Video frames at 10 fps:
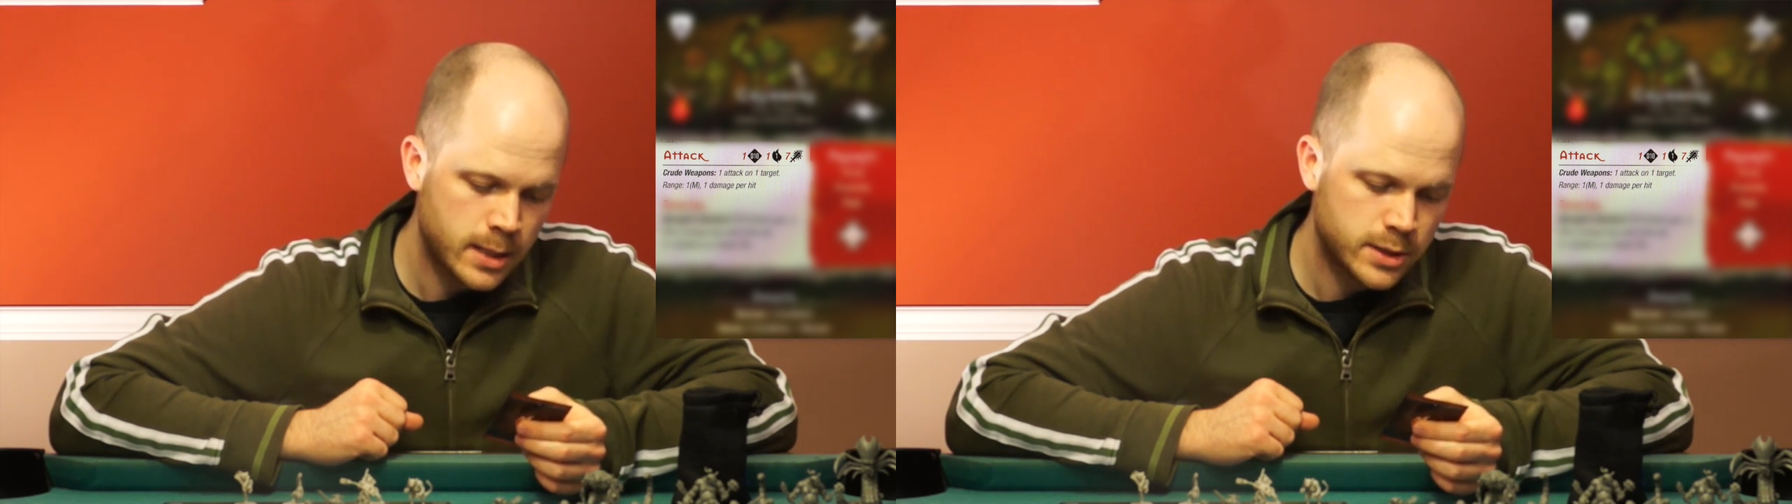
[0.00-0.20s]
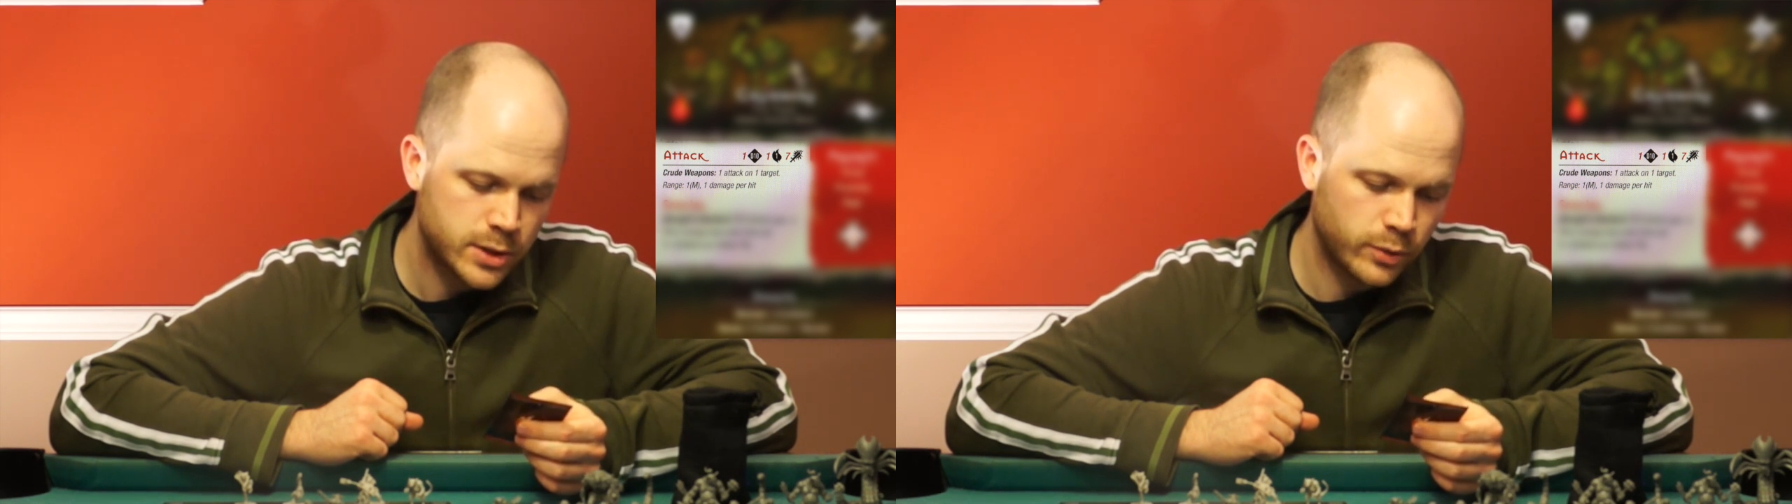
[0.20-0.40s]

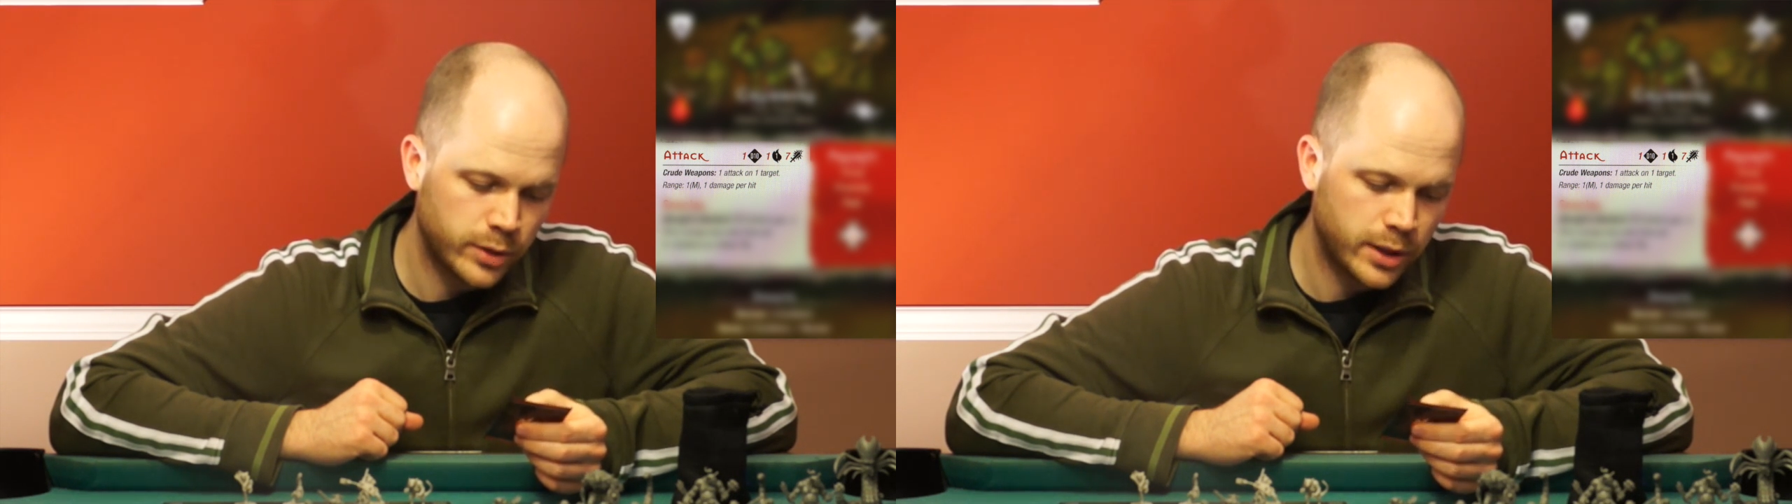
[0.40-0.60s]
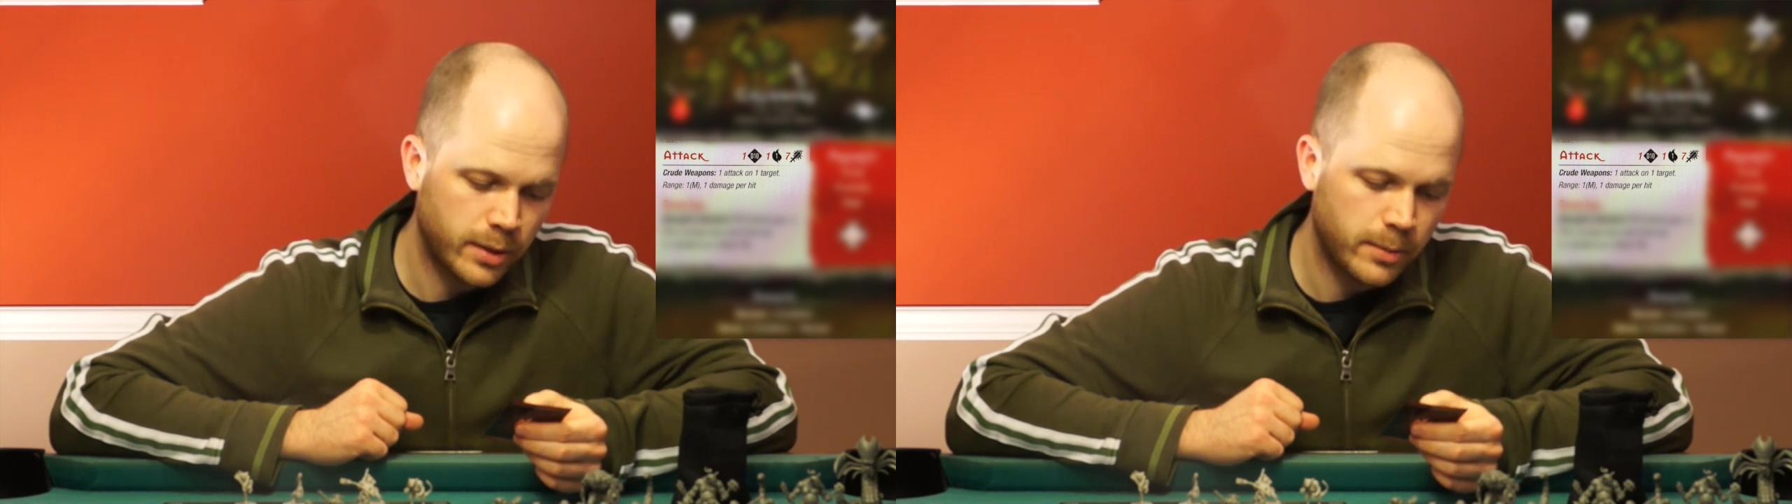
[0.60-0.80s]
So
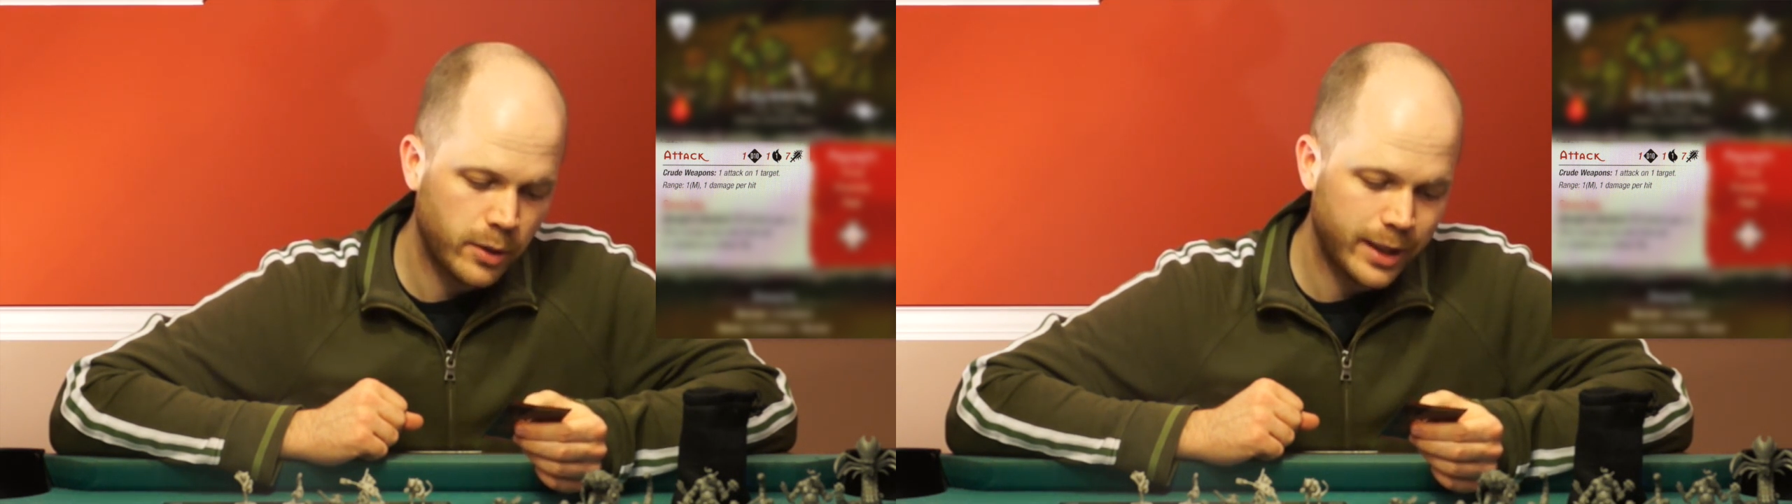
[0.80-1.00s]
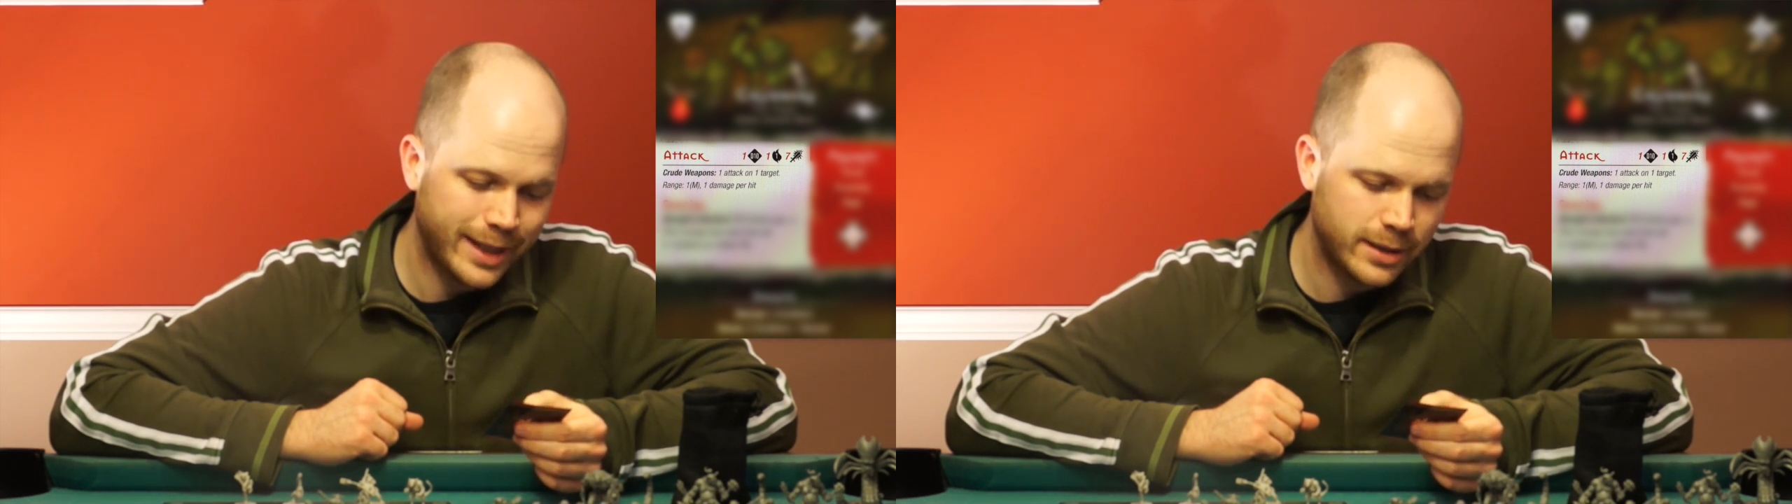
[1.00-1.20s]
the
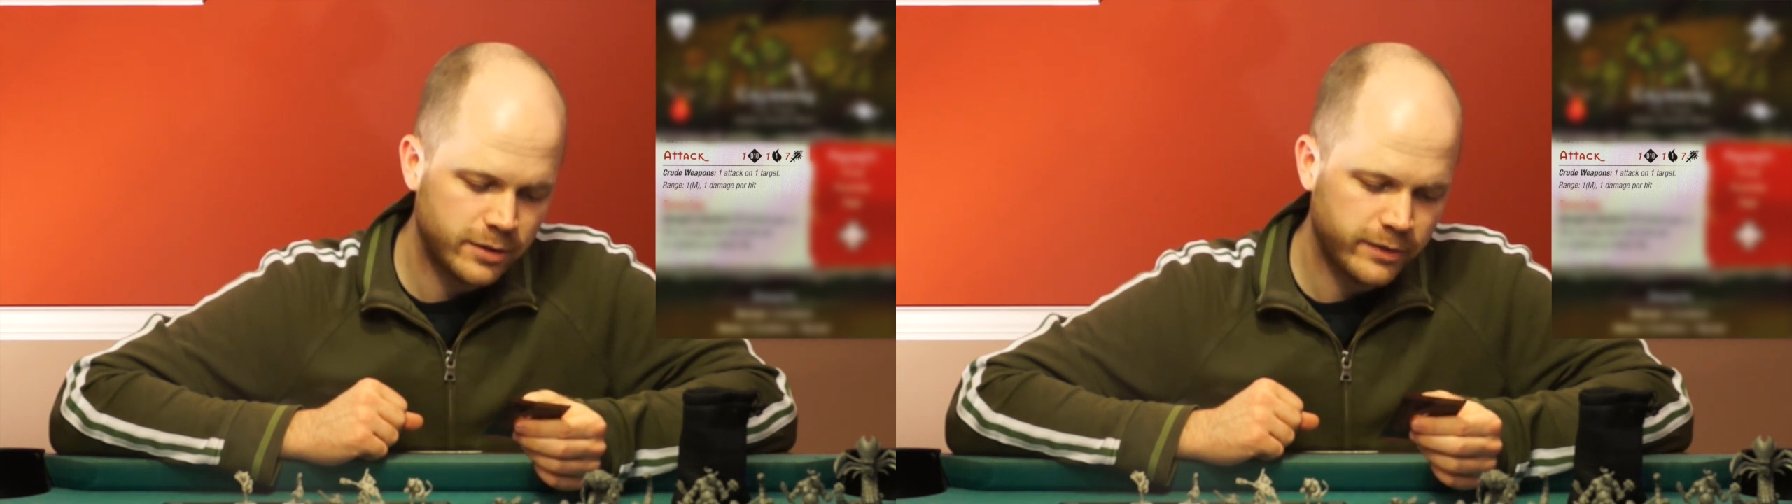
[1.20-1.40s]
number in the